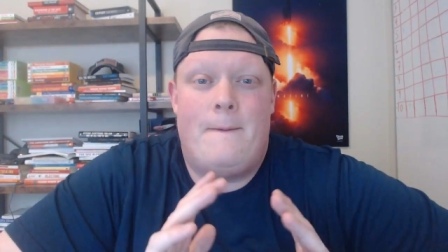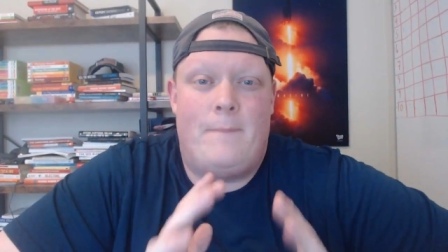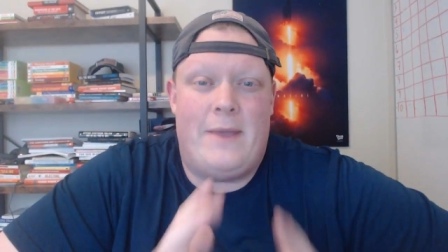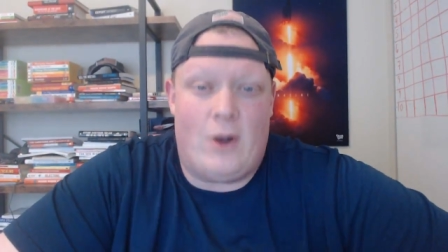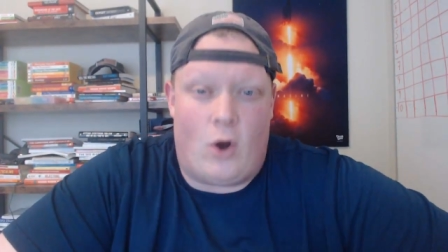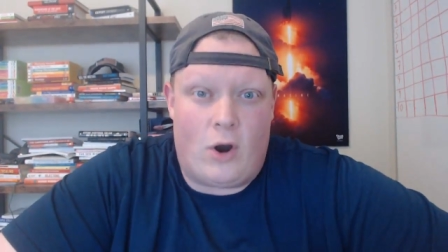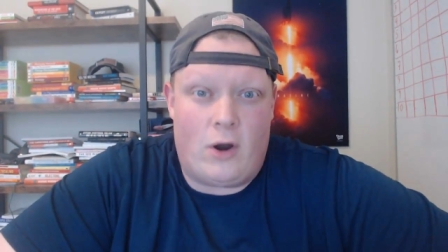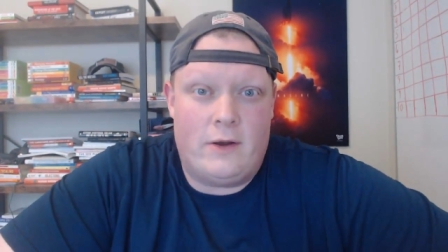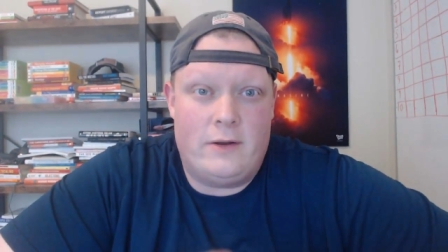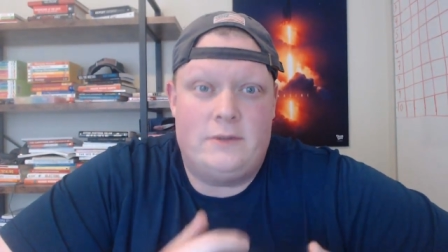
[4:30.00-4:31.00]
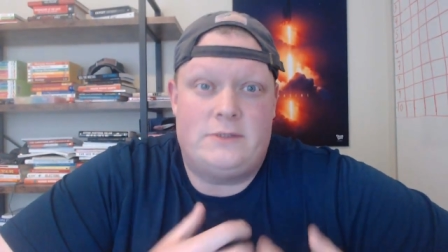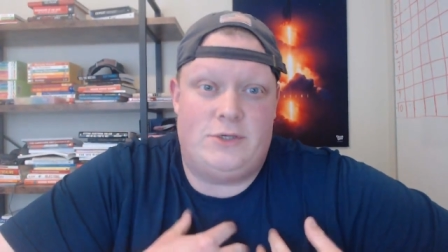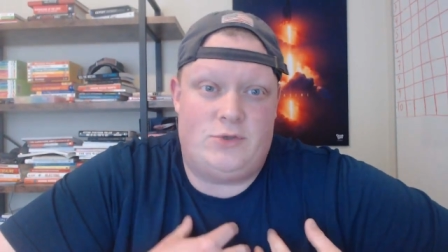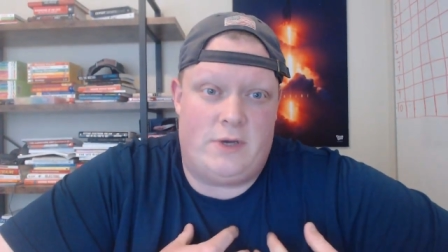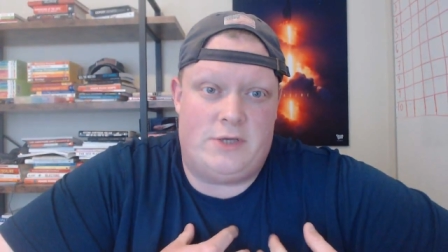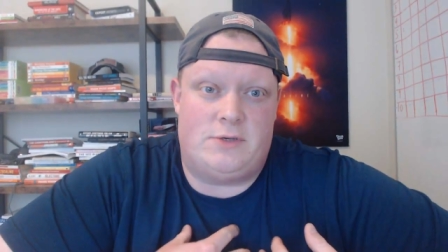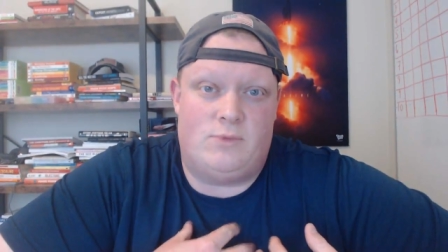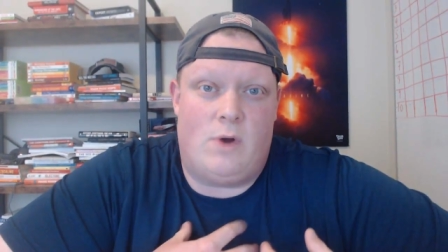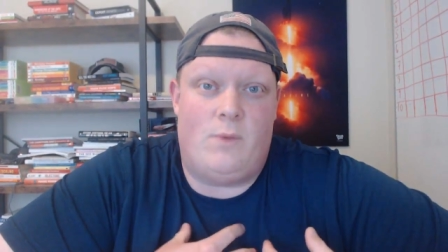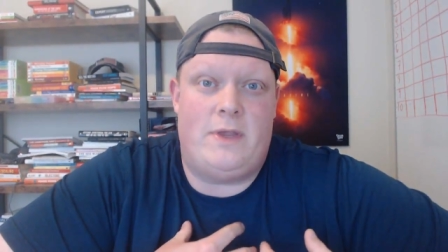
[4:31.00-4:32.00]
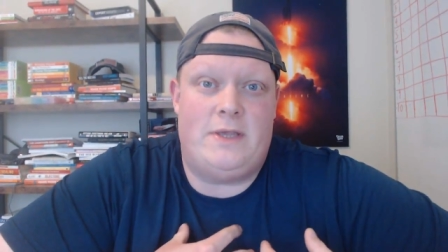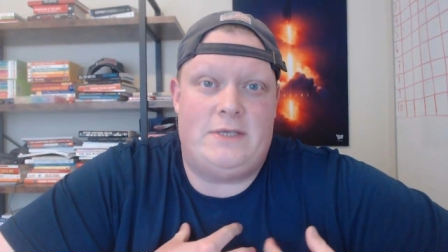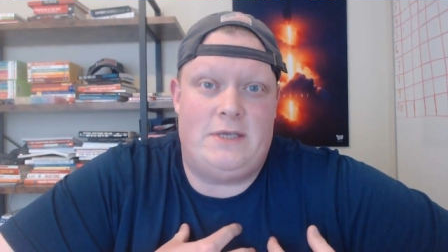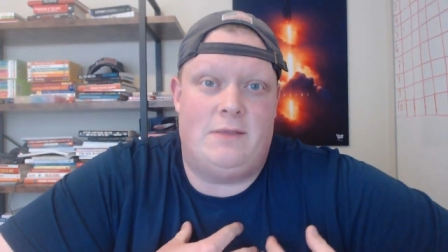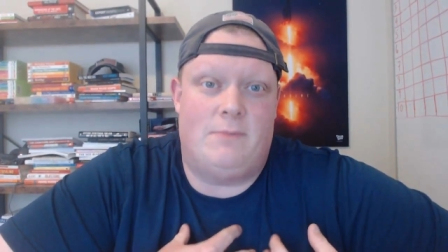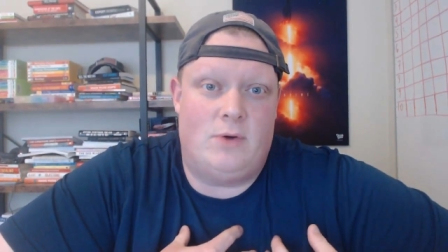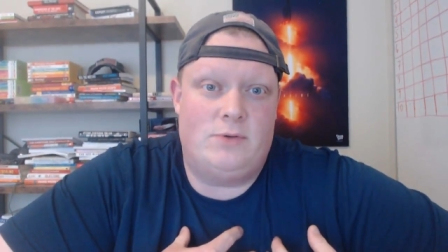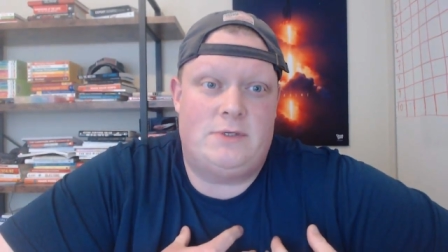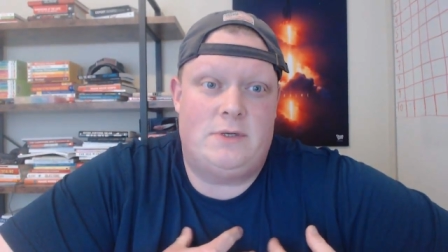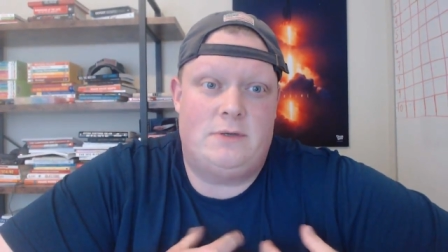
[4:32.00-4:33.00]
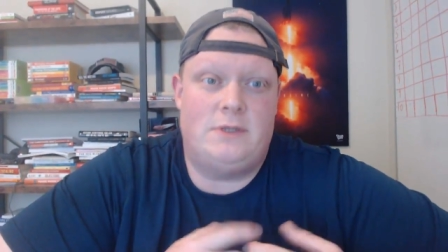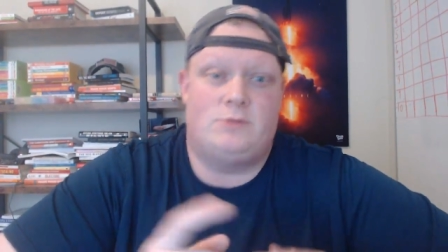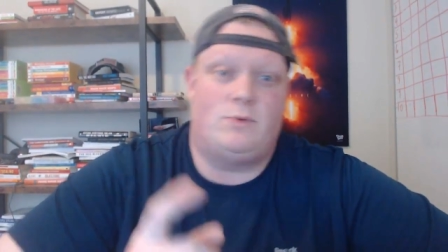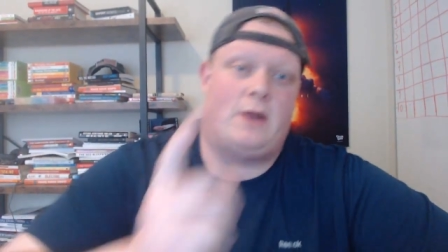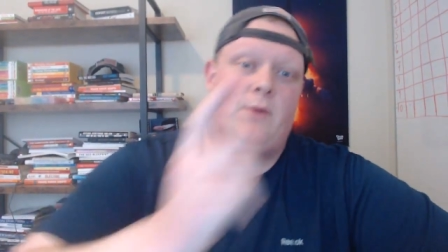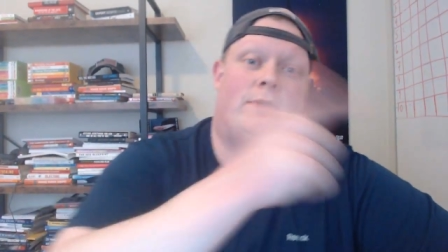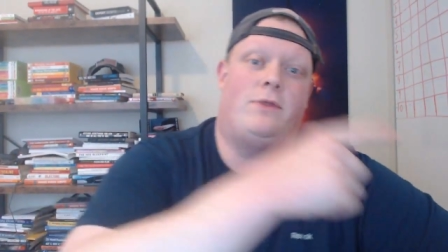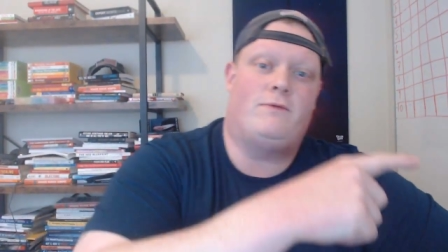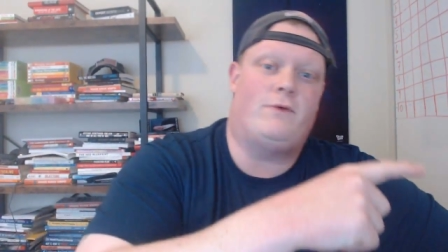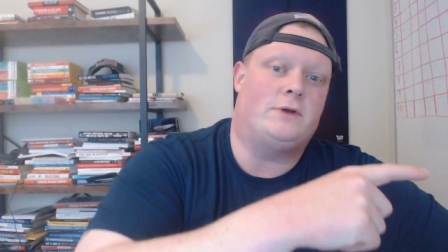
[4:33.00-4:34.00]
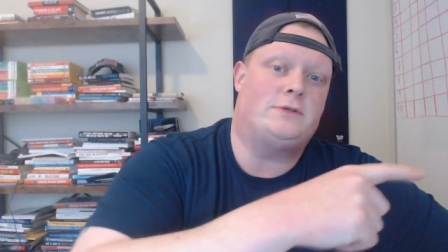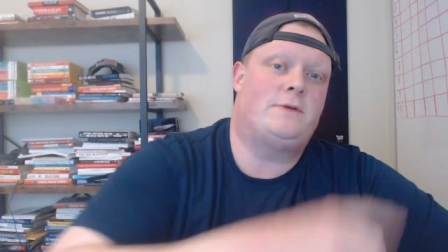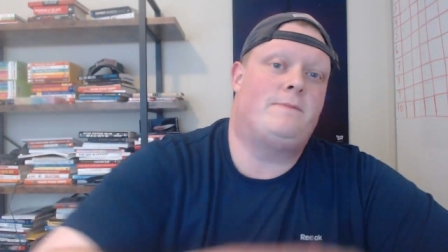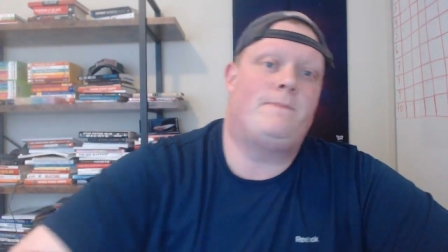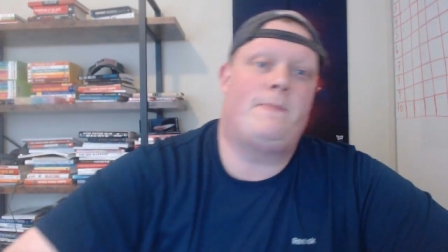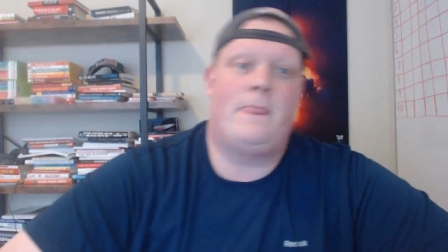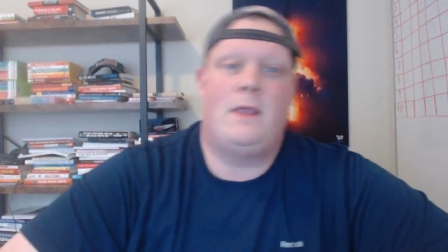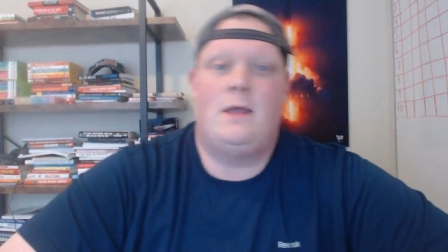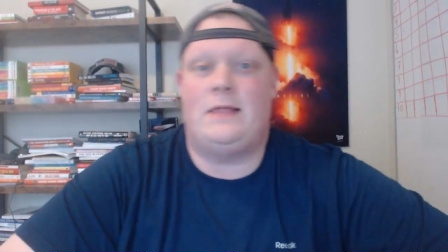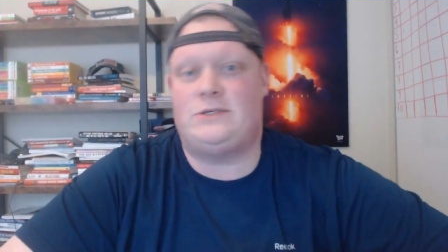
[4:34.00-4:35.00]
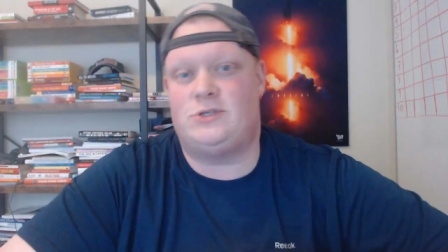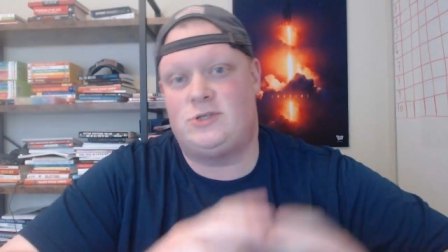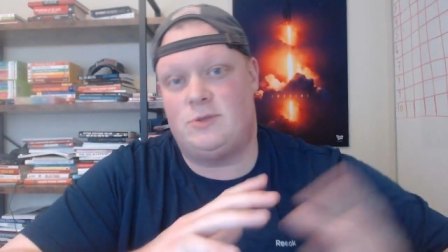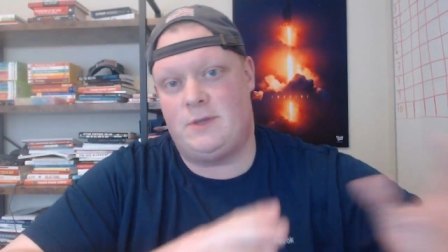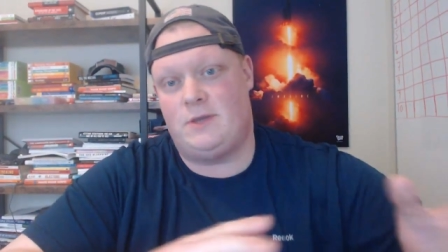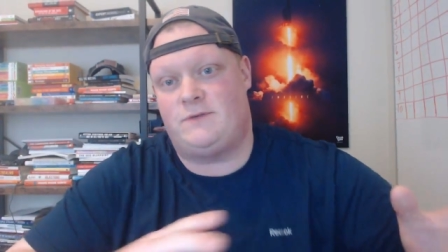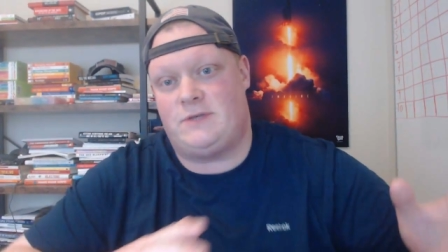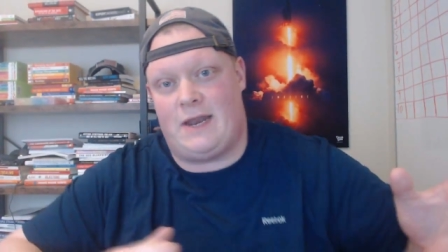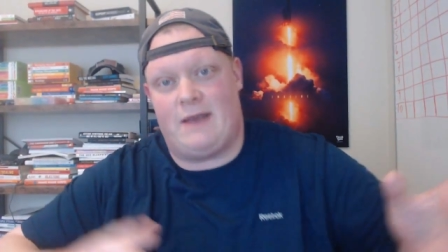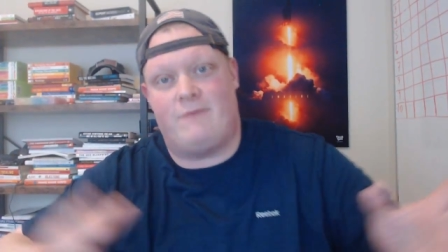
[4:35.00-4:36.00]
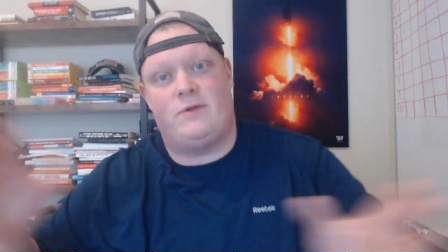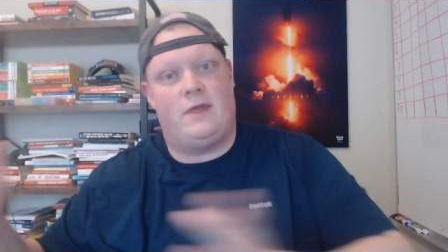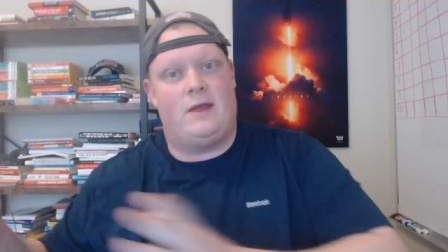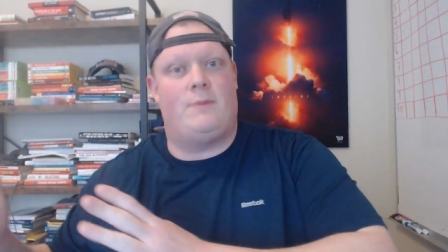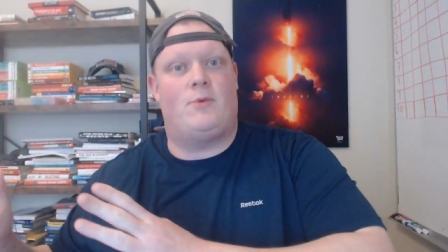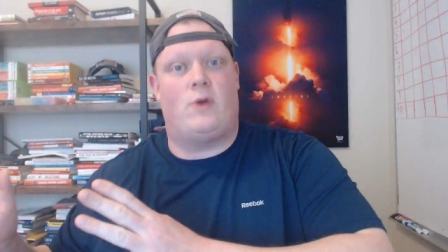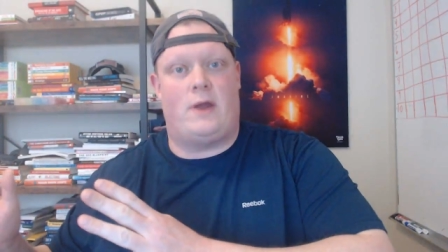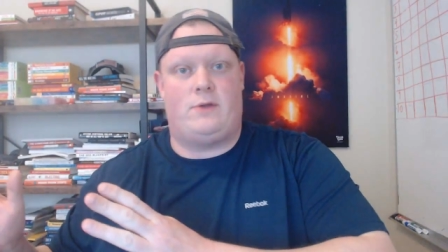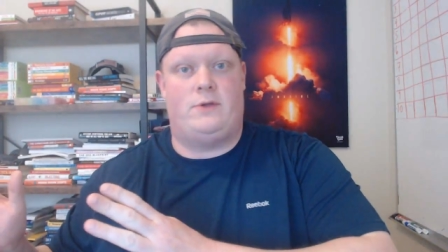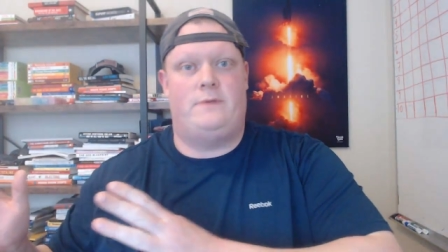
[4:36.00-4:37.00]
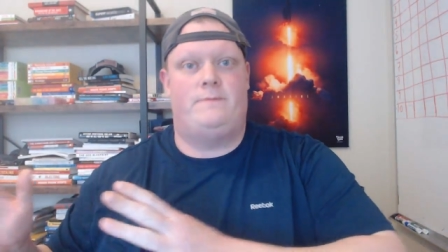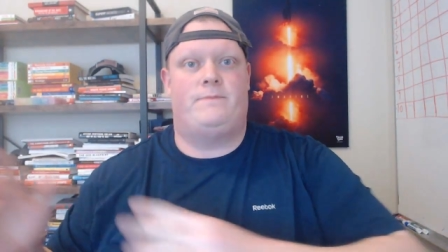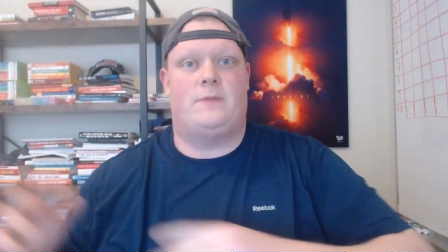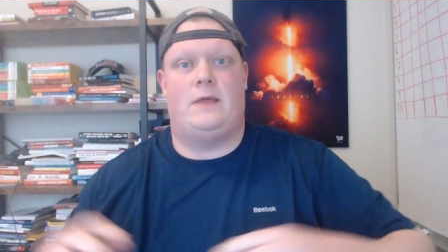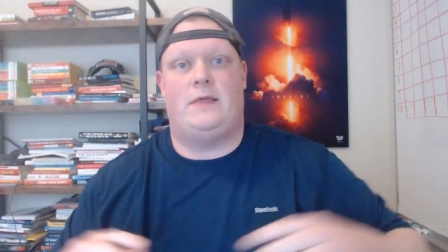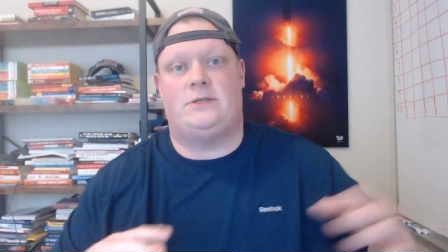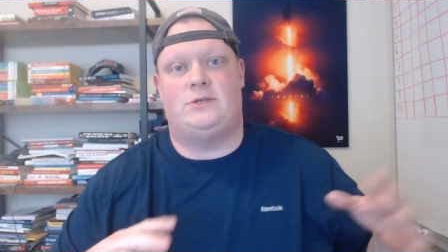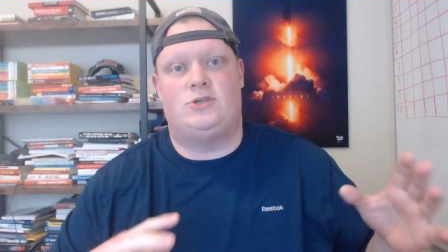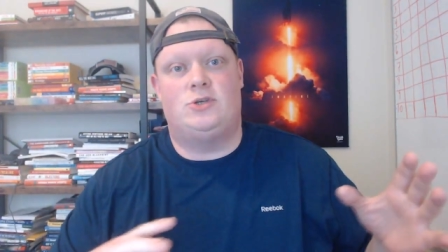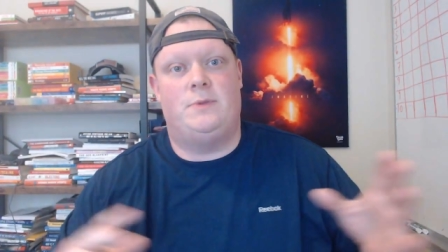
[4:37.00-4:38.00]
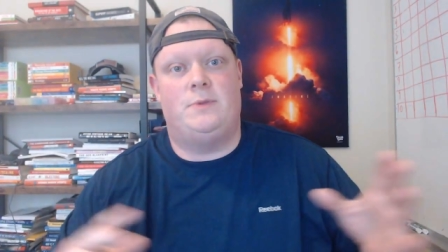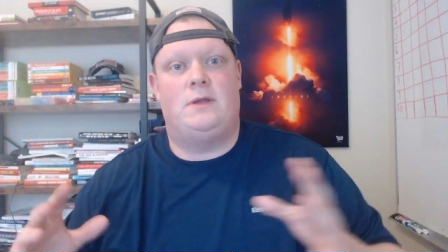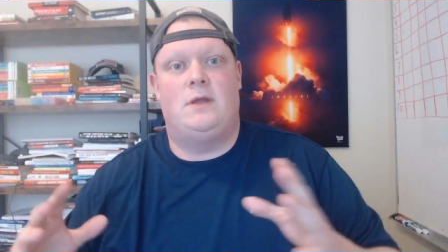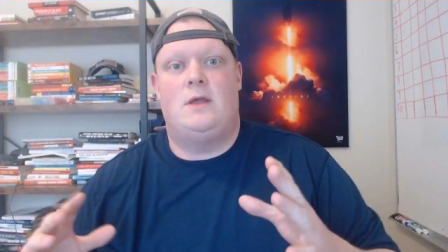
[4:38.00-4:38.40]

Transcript: In our situation, what we see the most is what I went through first. That's assuming you've set everything up correctly, and that's assuming